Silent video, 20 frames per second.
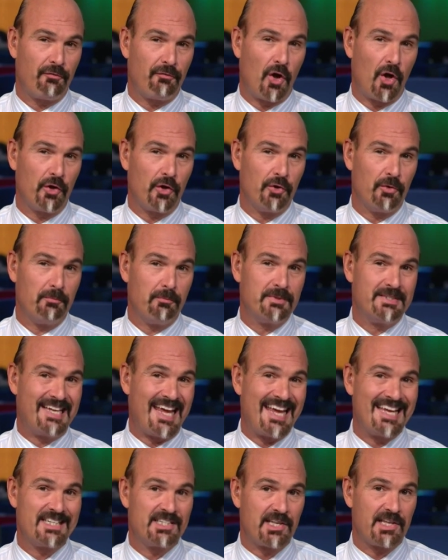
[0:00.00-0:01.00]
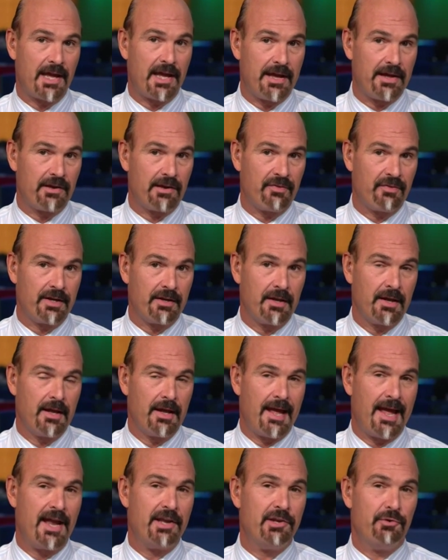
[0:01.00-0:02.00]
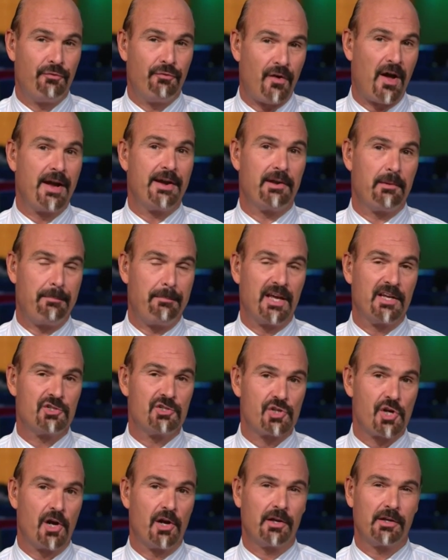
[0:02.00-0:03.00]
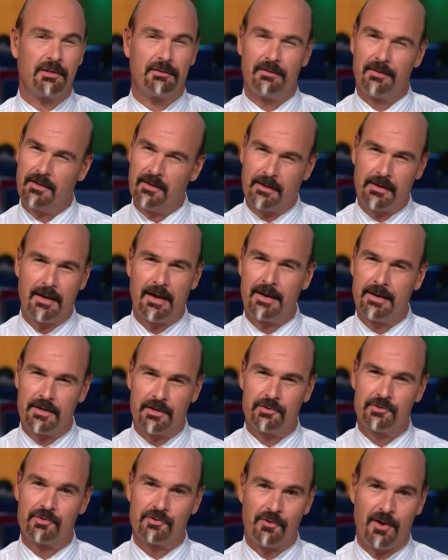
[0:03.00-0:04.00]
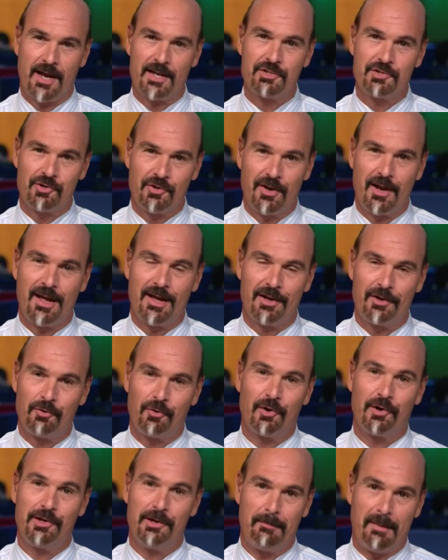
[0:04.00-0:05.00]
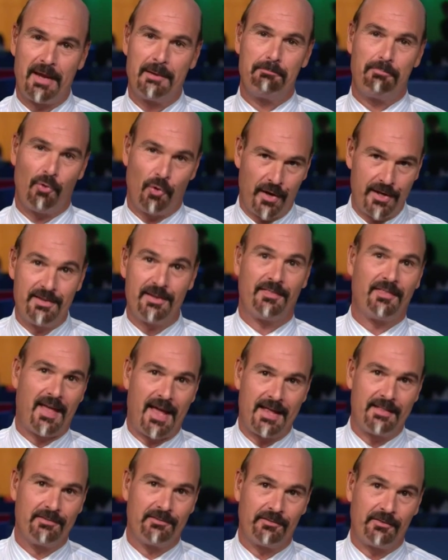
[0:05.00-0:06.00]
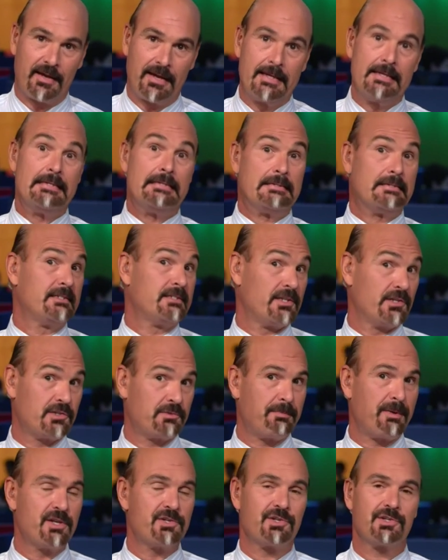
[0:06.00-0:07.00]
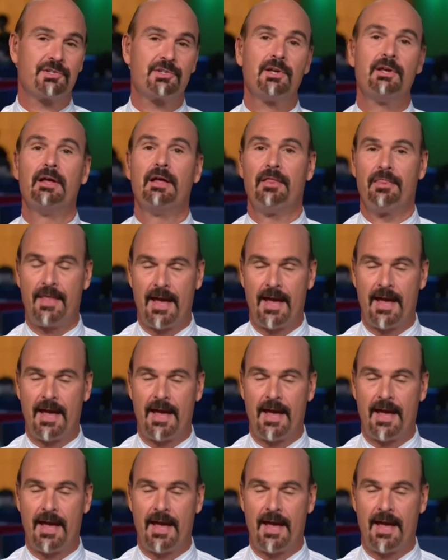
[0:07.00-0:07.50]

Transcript: the volume days ahead of it and you find a big chunk, you kind of scratch your head or you might point at that and say, suspicious.